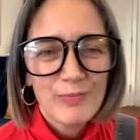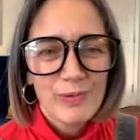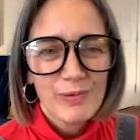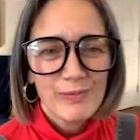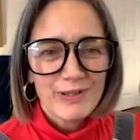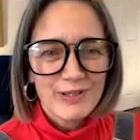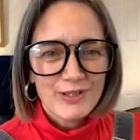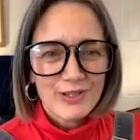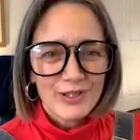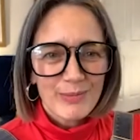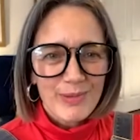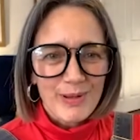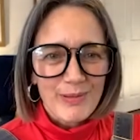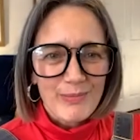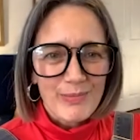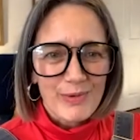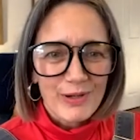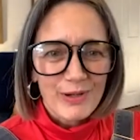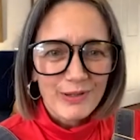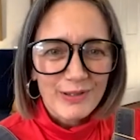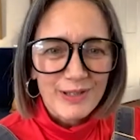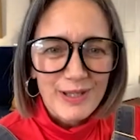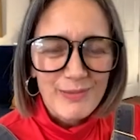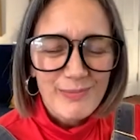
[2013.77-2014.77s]
You've probably done a
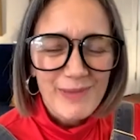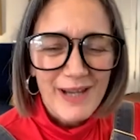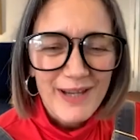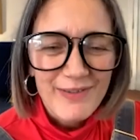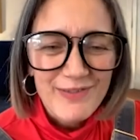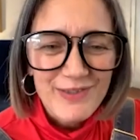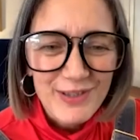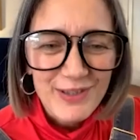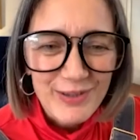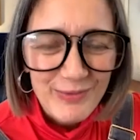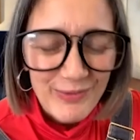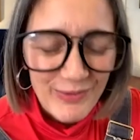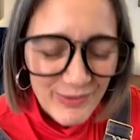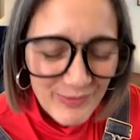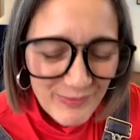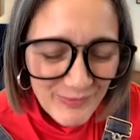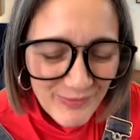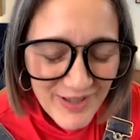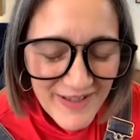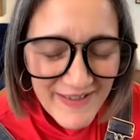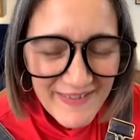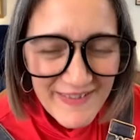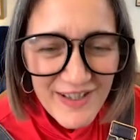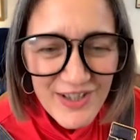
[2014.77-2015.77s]
bit more. You might have done
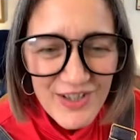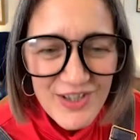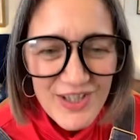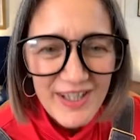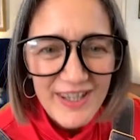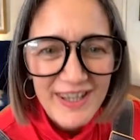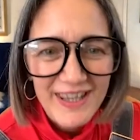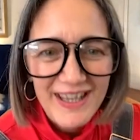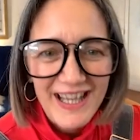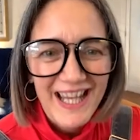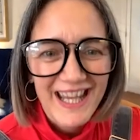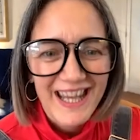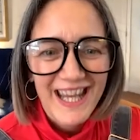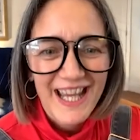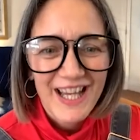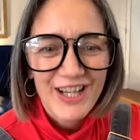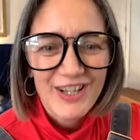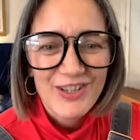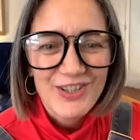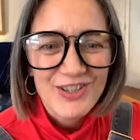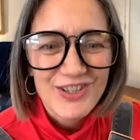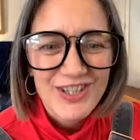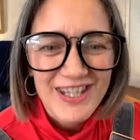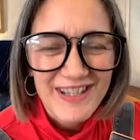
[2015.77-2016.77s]
some research on like
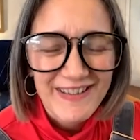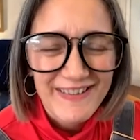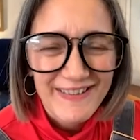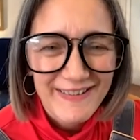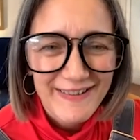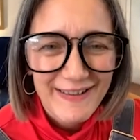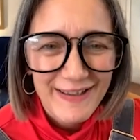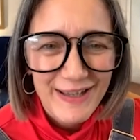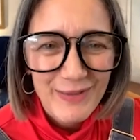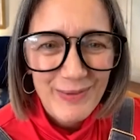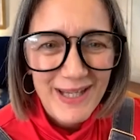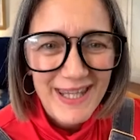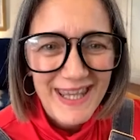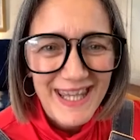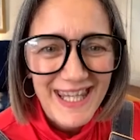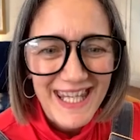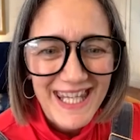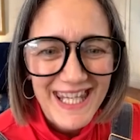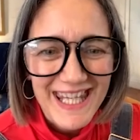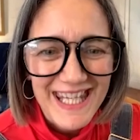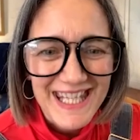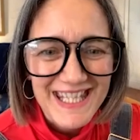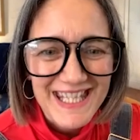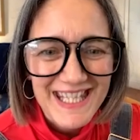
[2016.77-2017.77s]
that on Jesus and the way
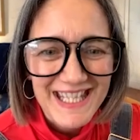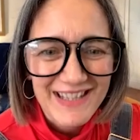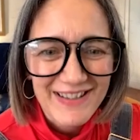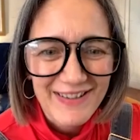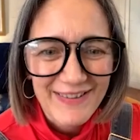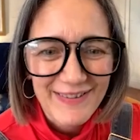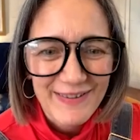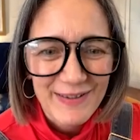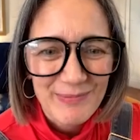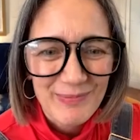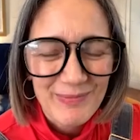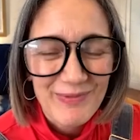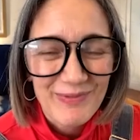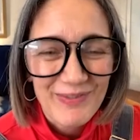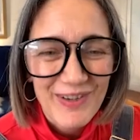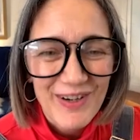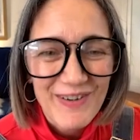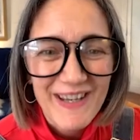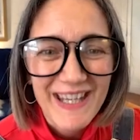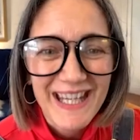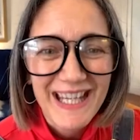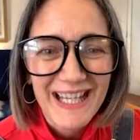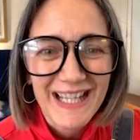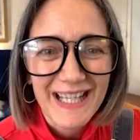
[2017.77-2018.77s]
that he did some
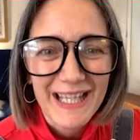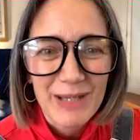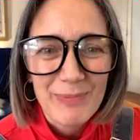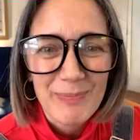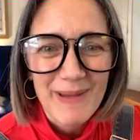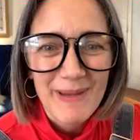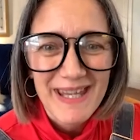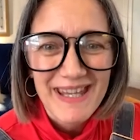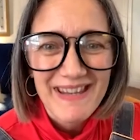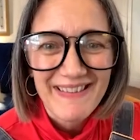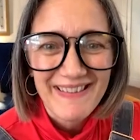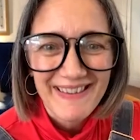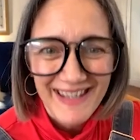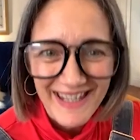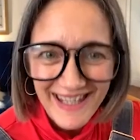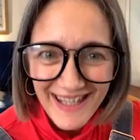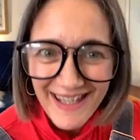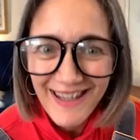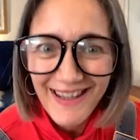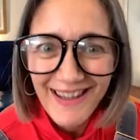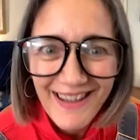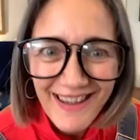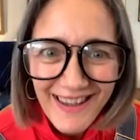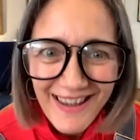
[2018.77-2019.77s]
very
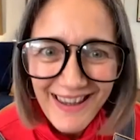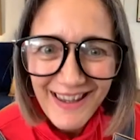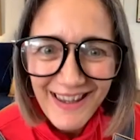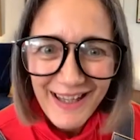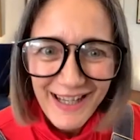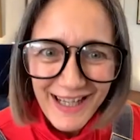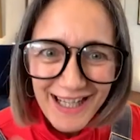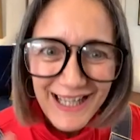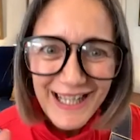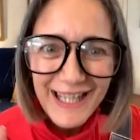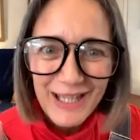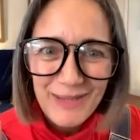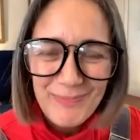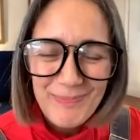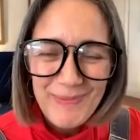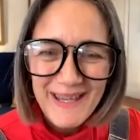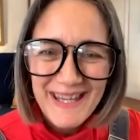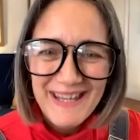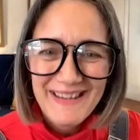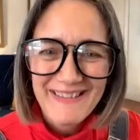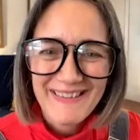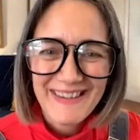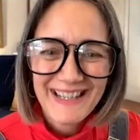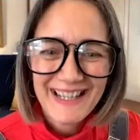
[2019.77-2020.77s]
clickbaity clickbaited
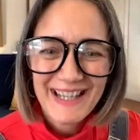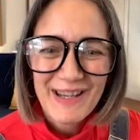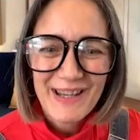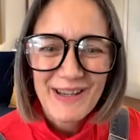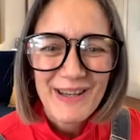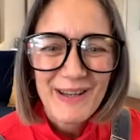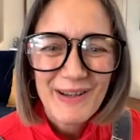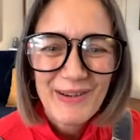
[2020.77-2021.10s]
right.